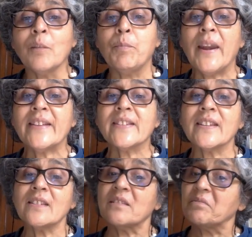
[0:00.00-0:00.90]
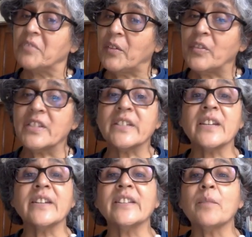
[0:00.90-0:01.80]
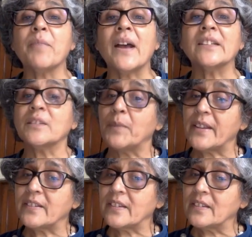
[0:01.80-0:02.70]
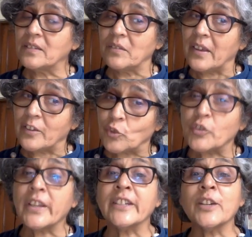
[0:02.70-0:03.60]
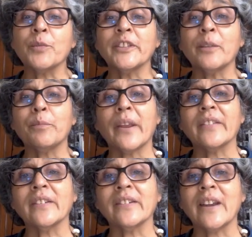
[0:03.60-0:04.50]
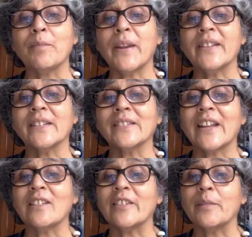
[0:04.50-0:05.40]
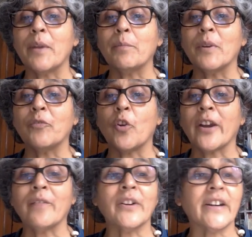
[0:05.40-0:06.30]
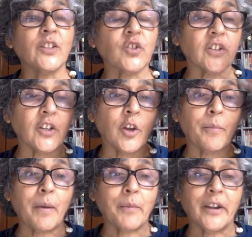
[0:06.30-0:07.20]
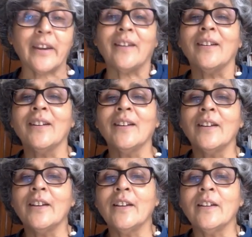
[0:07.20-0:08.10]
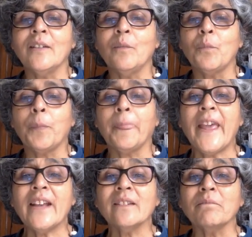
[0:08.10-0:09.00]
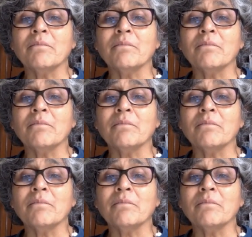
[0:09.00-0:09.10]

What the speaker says: Places we have visited in the past, places associated with the present, and places that will remember forever etched in your memory. They are